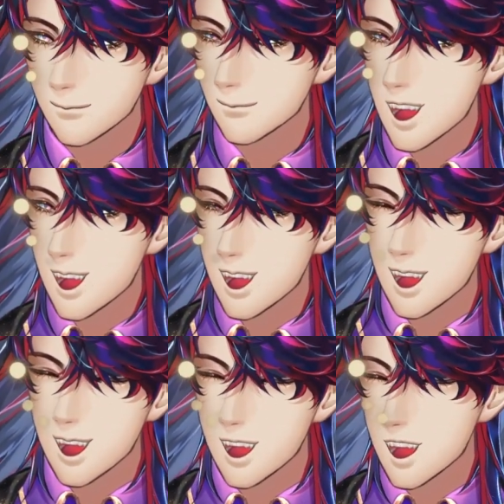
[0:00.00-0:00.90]

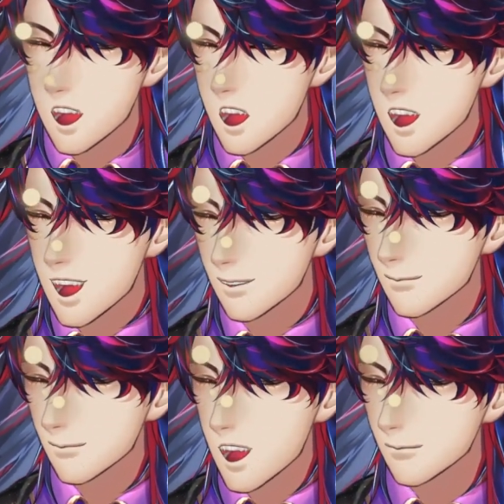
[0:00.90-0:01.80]
semi-automatic
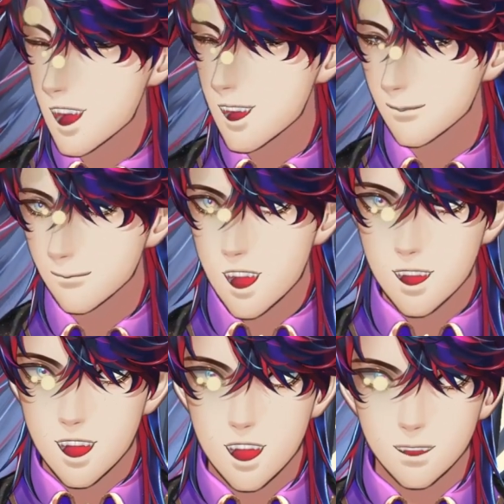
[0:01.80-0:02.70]
stuff is
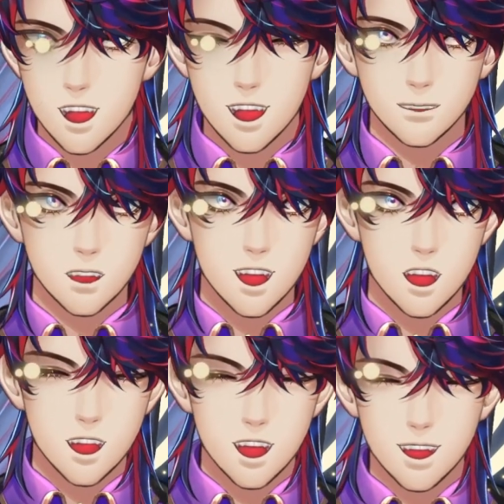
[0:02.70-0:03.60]
always going to
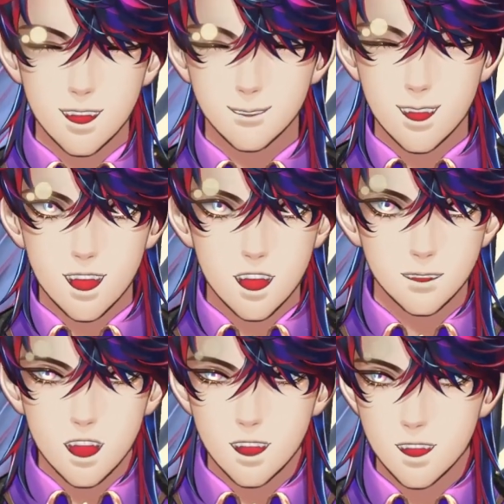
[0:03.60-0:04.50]
be less
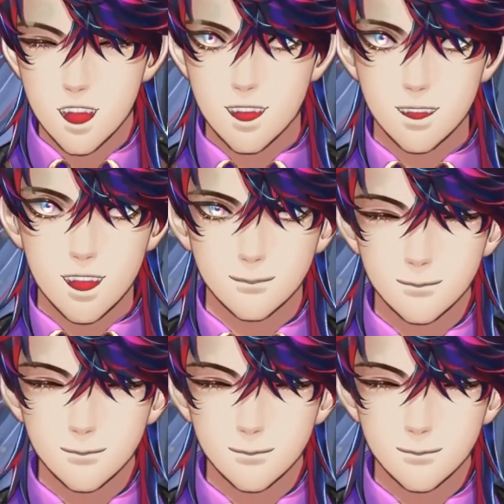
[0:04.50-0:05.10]
controllable than anything else.